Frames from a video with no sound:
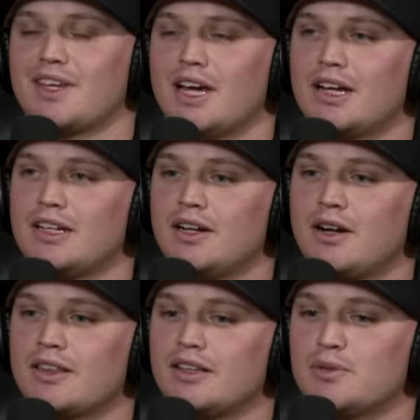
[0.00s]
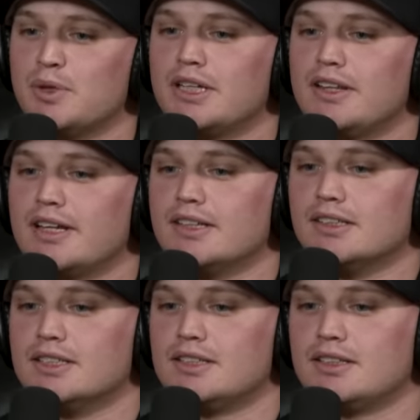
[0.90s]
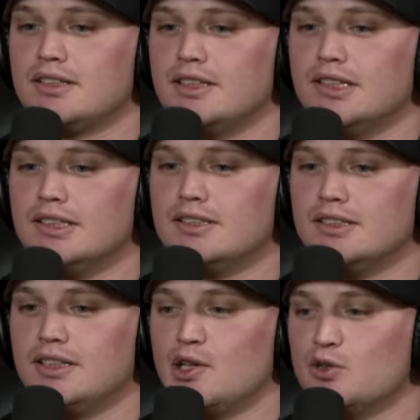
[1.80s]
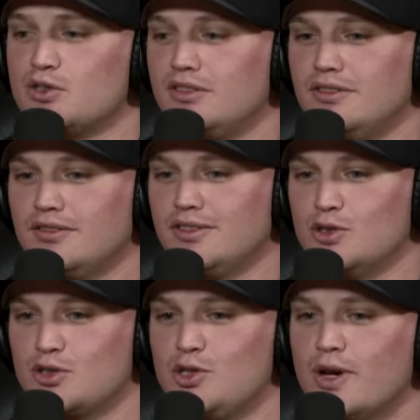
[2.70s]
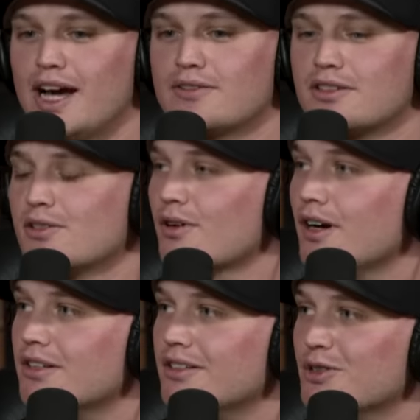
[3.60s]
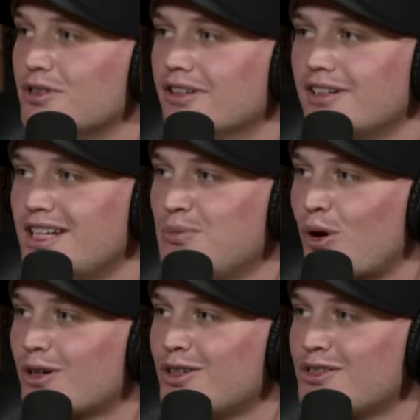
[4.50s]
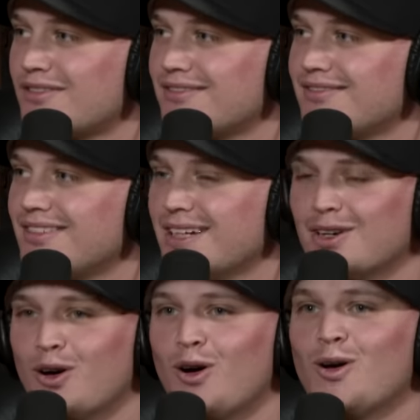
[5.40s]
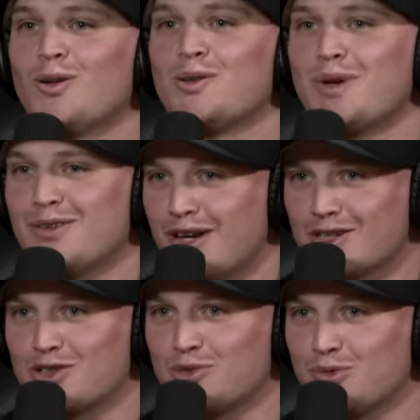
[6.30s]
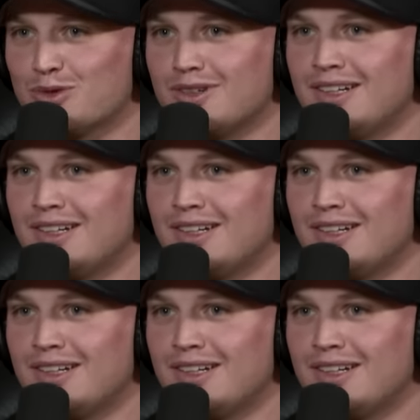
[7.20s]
Yeah, and, you know, I think the big thing is you know, there's two halves to the garage. There's the key partners that get all the manufacturer support.